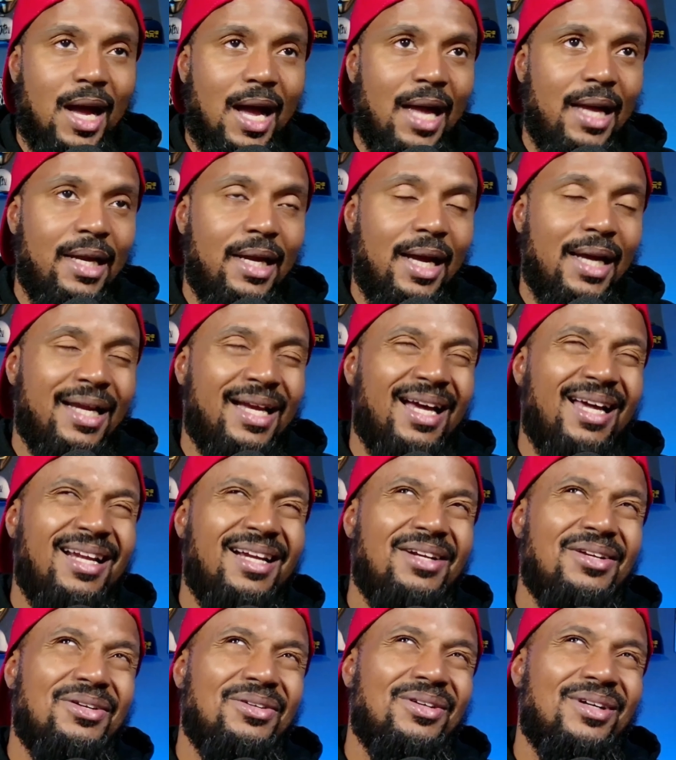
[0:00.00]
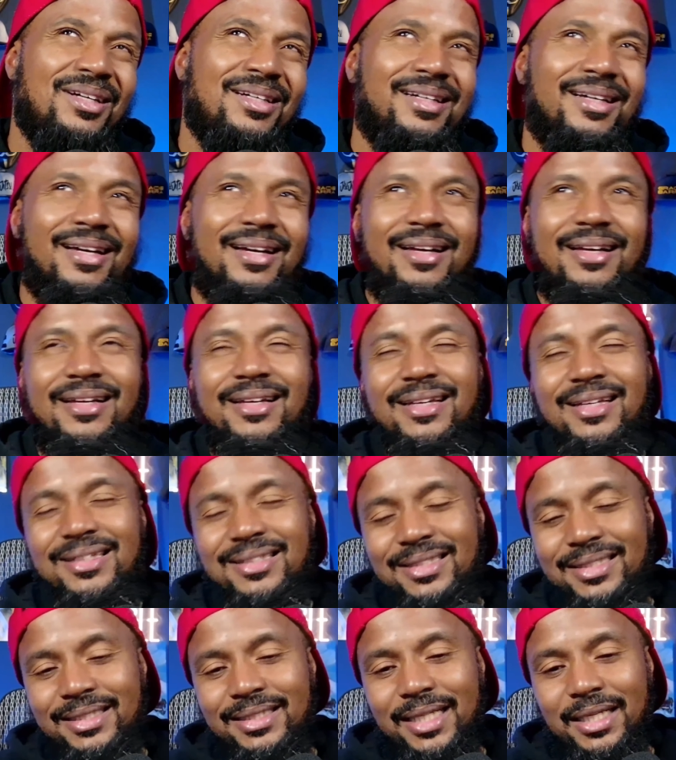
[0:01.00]
I I kind of know.
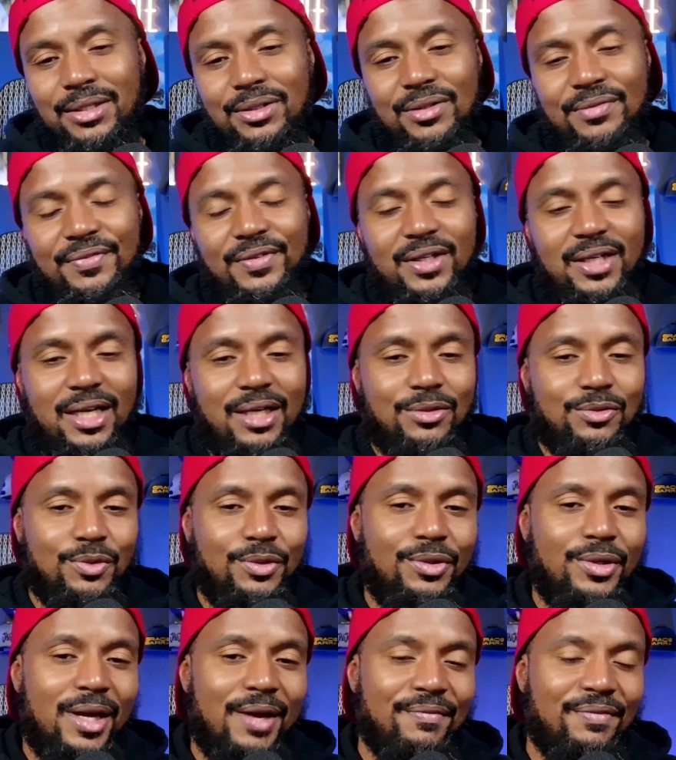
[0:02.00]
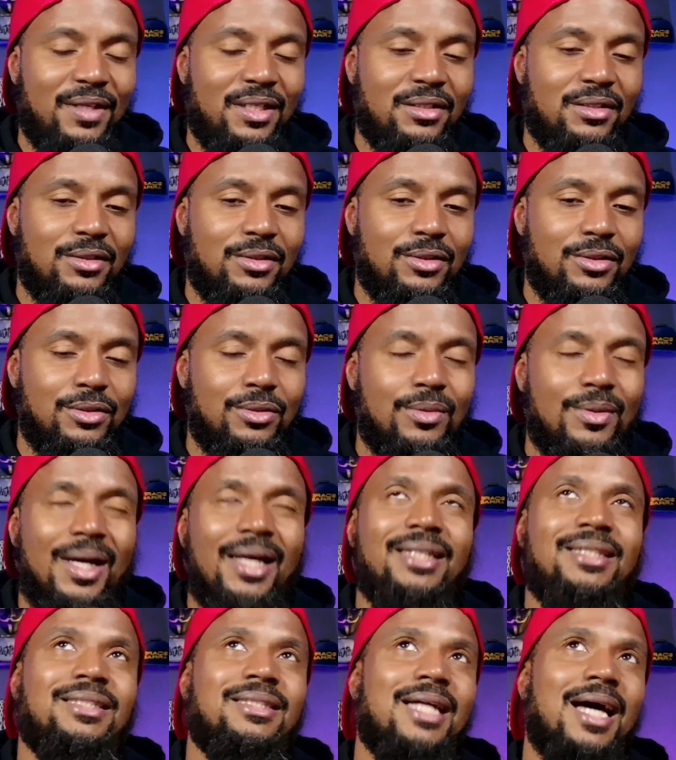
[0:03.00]
And this is, I know the feeling, like, because when you have things to do,
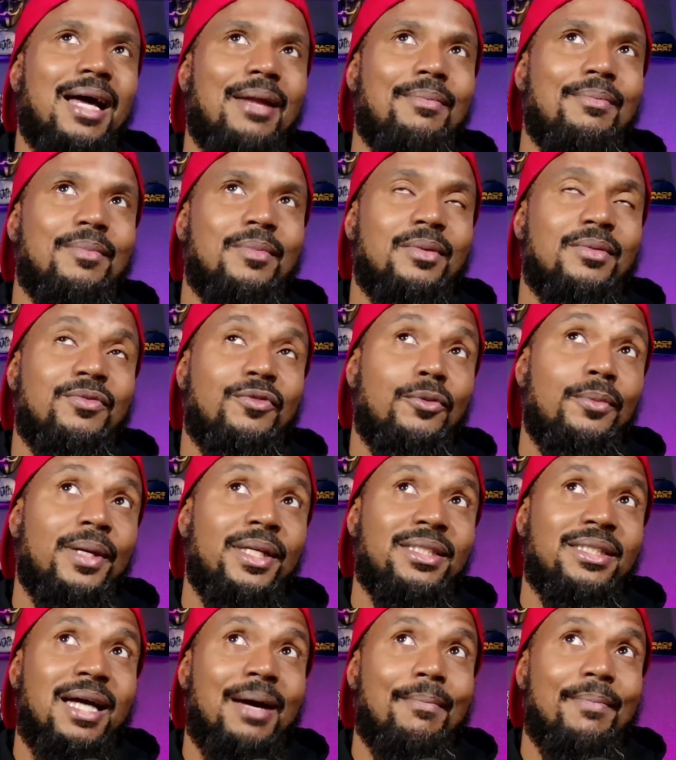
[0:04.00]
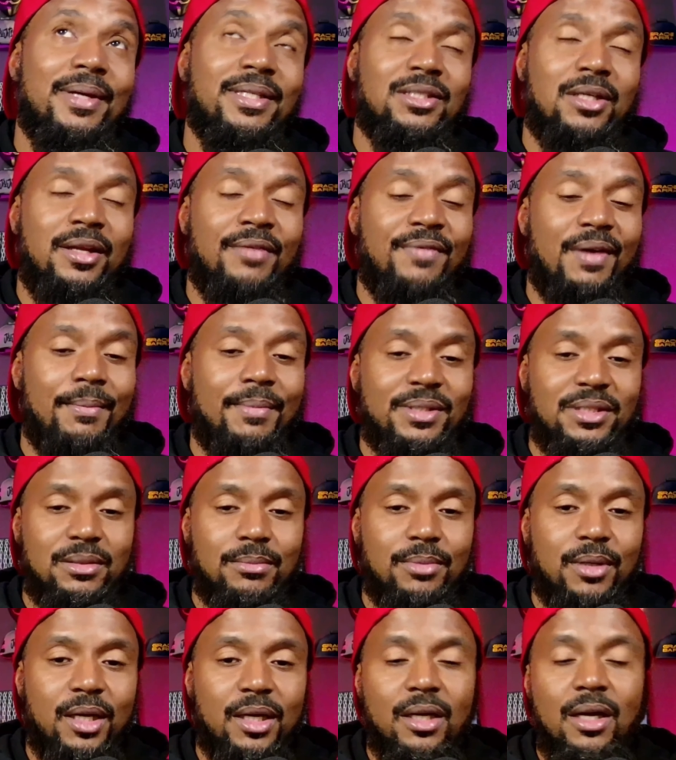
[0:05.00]
it's not, for me, it's not based on if I miss the
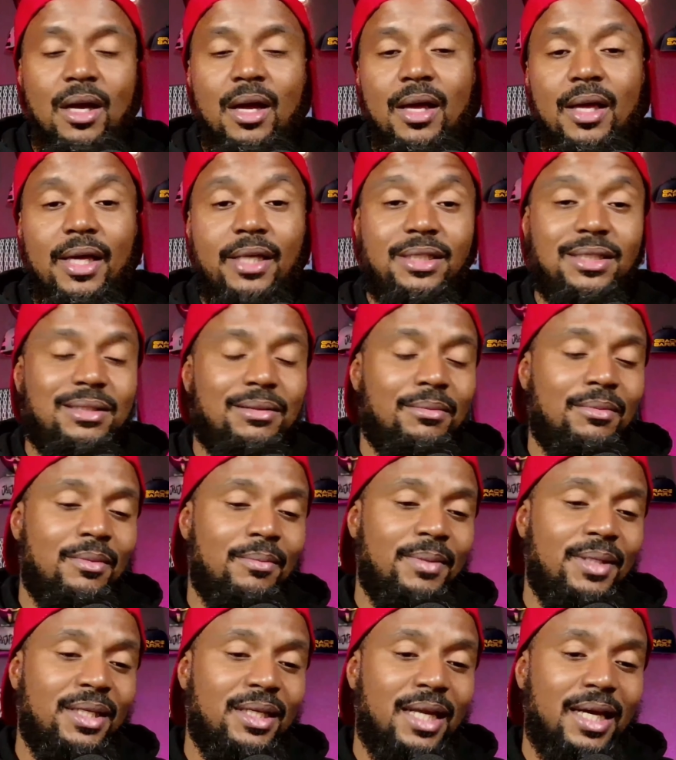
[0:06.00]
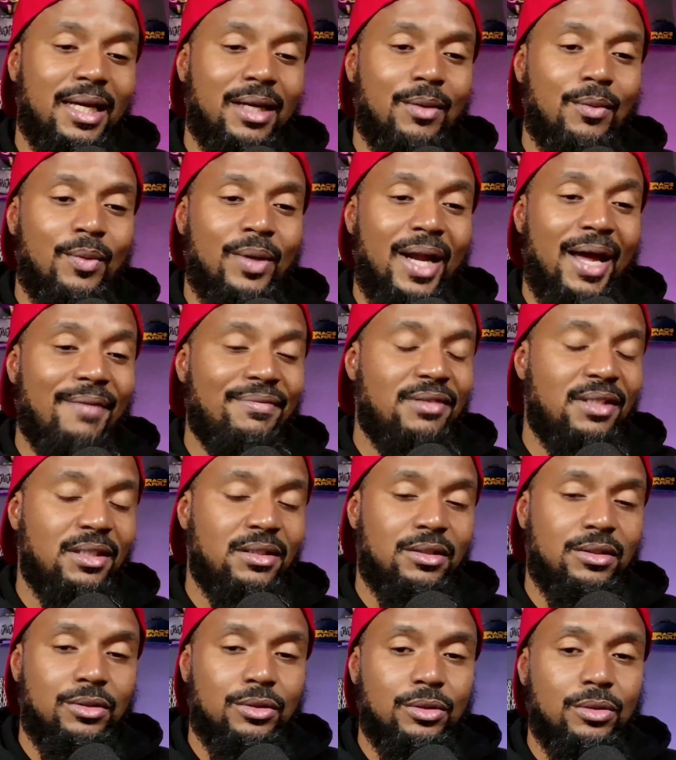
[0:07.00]
bug. It's just me, like, when I have
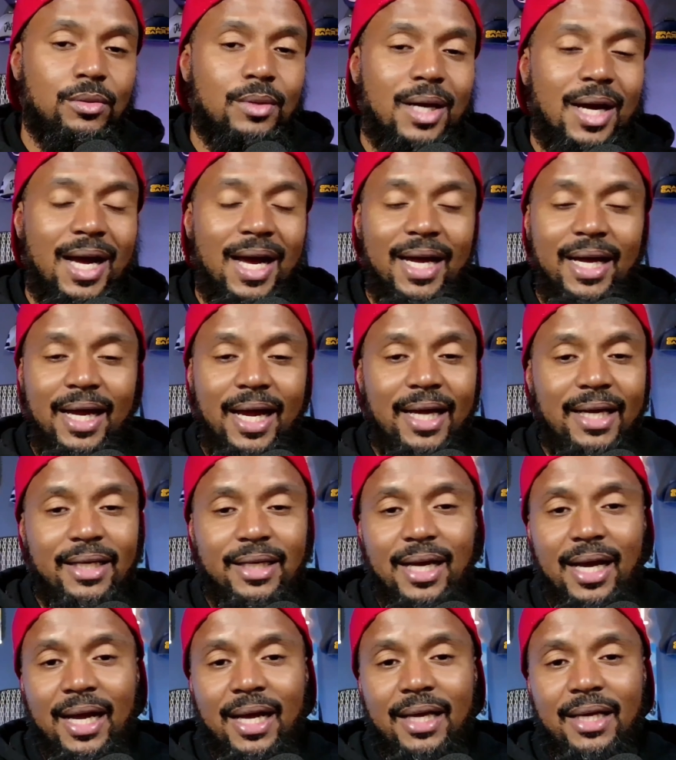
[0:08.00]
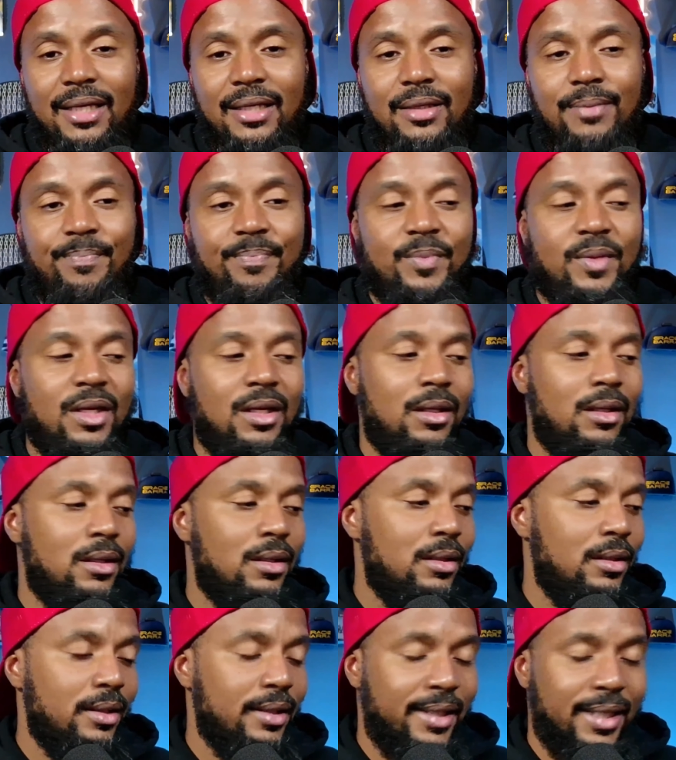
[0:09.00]
things to do, I I, I
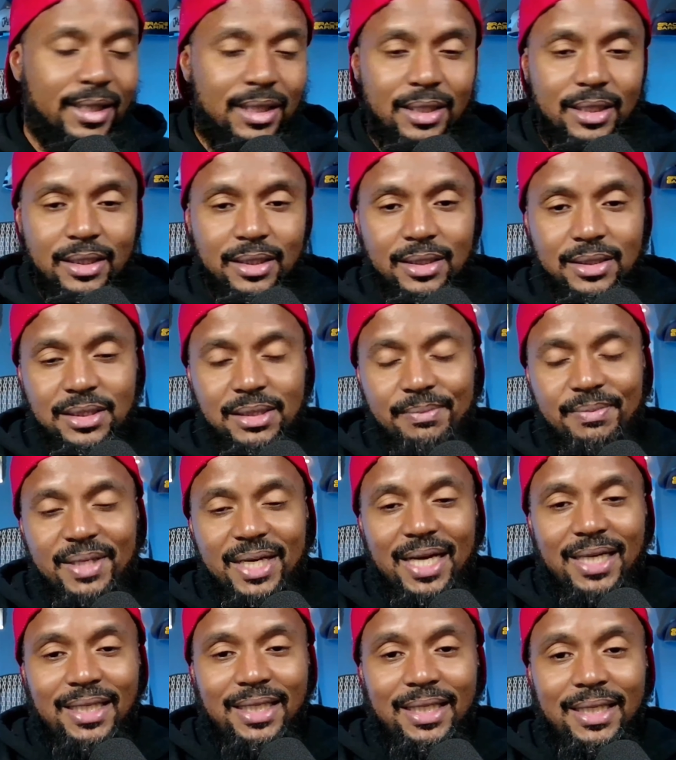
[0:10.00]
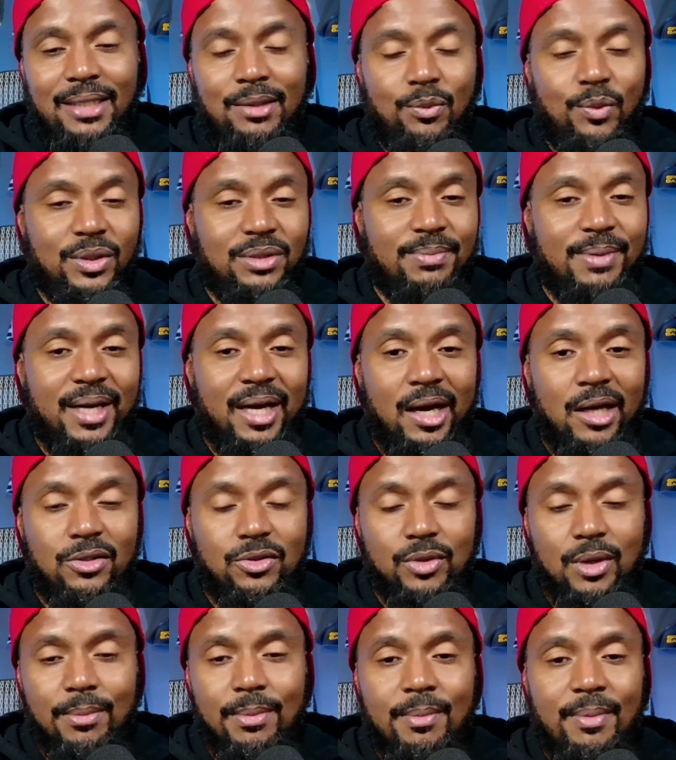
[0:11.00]
get the, the sleep that I need. And once my eyes
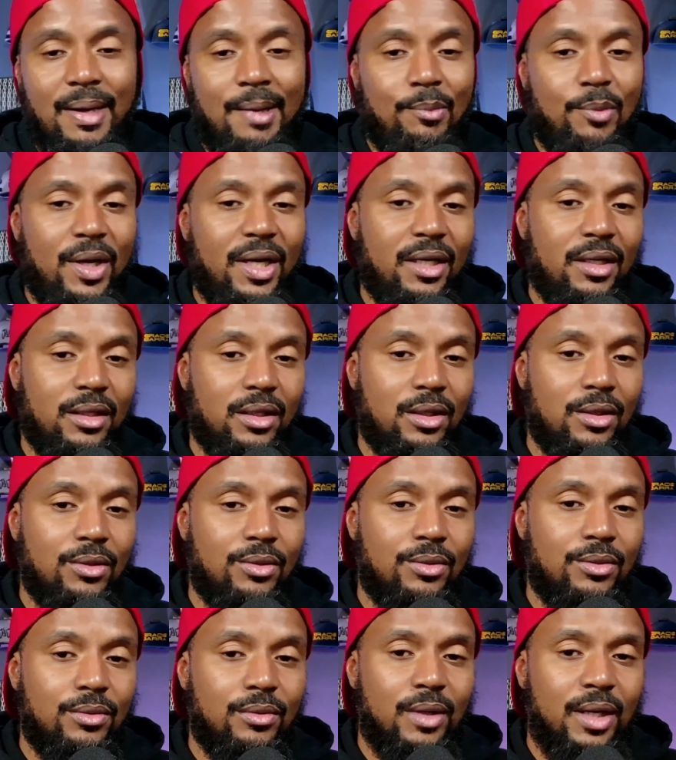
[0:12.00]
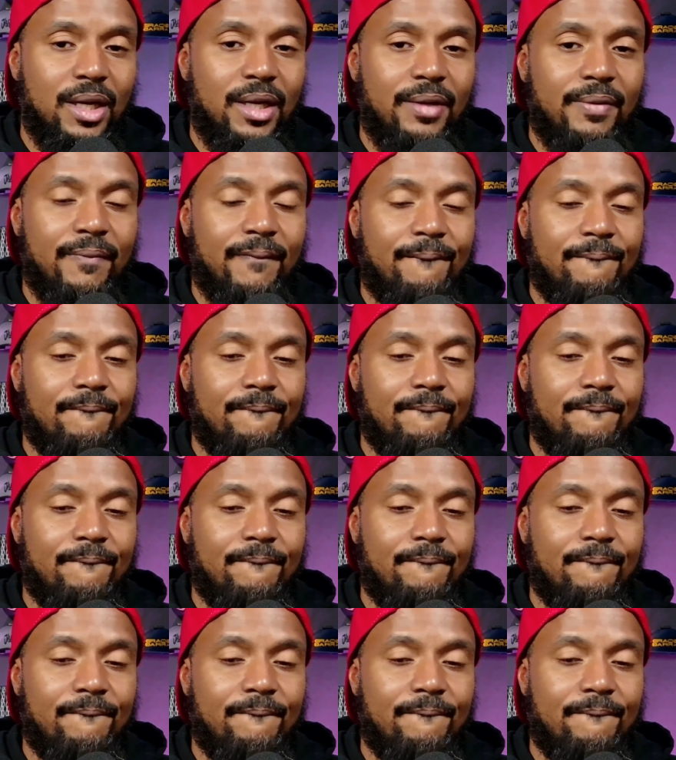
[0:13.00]
are up, I'm, I'm ready to go, right?